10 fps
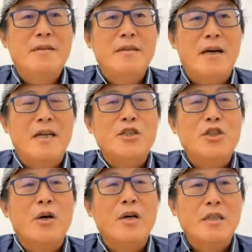I
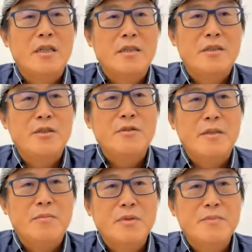joined the student
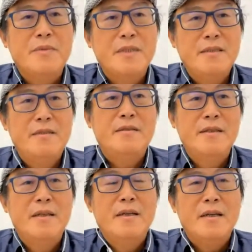movement.
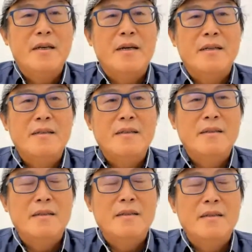And in
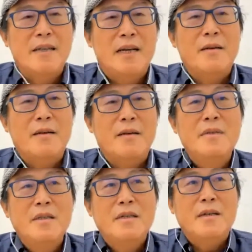that time,
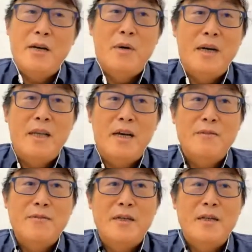I want to have
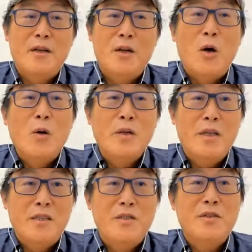the
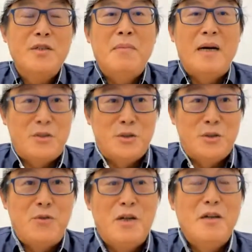longest master
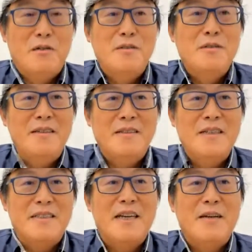role in that
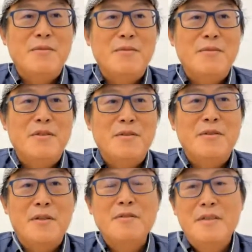time, you know.